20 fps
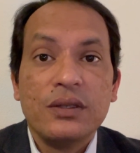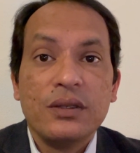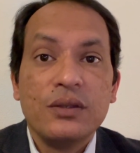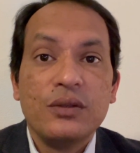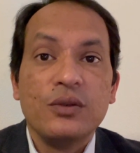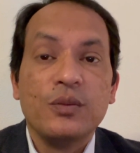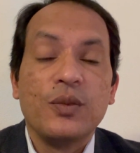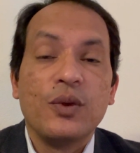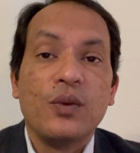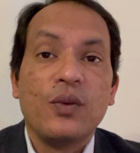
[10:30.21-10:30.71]

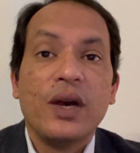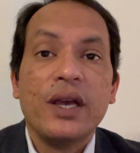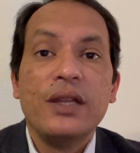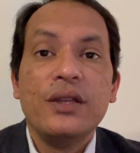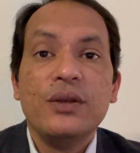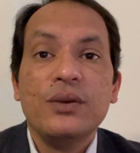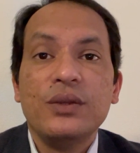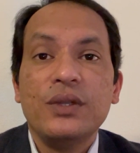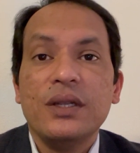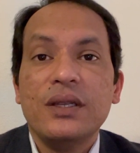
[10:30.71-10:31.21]
to provide
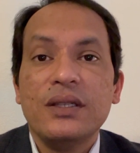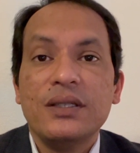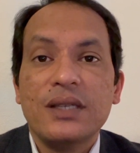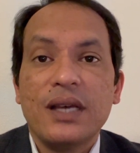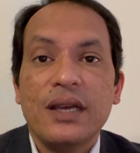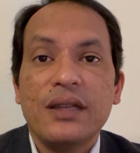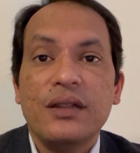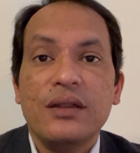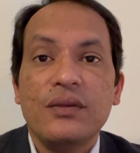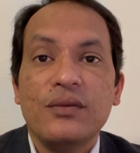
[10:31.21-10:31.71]
you the
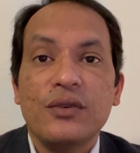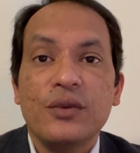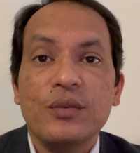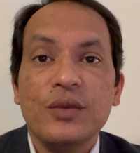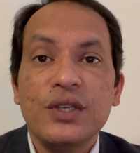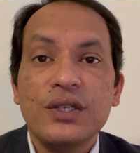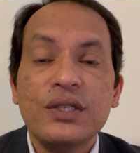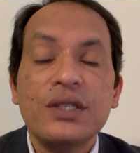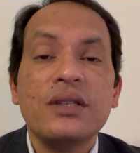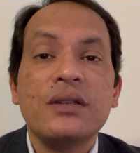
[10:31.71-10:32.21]
desired
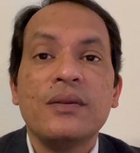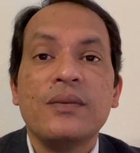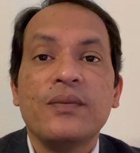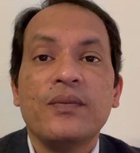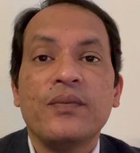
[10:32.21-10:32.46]
information.